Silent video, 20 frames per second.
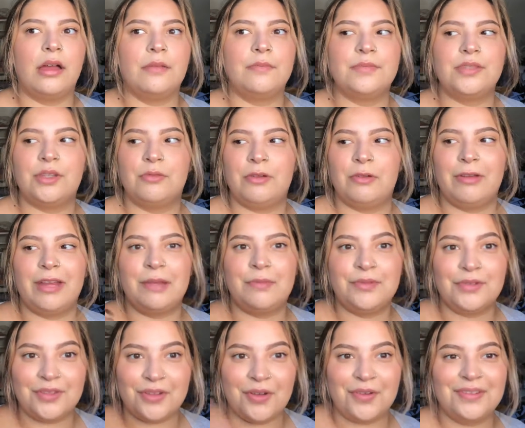So we were
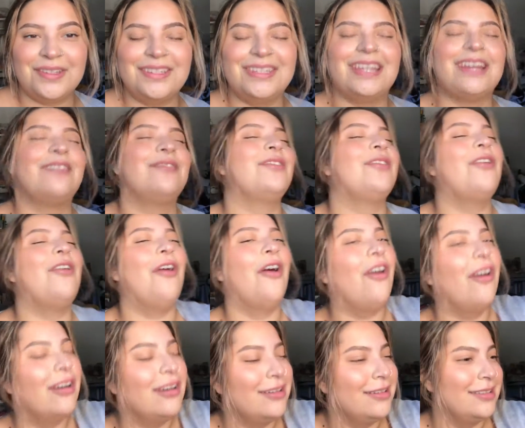able to go into town.
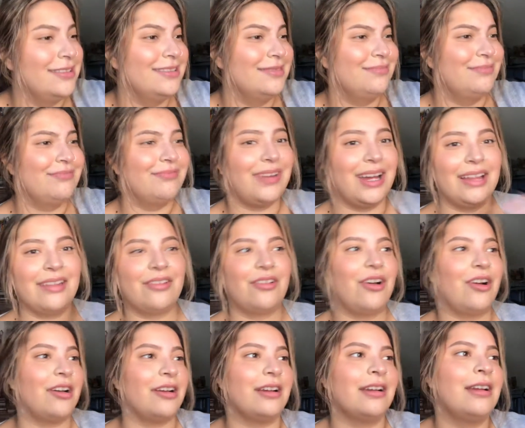Oh, my little
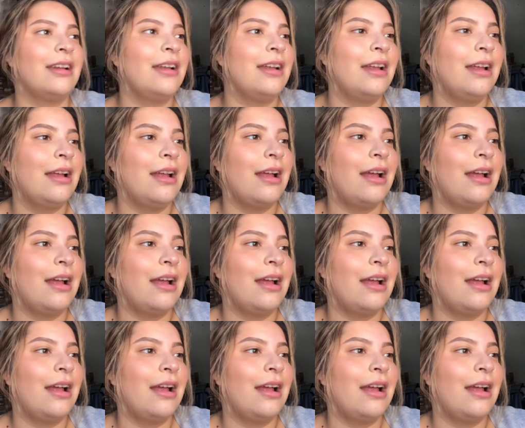heart.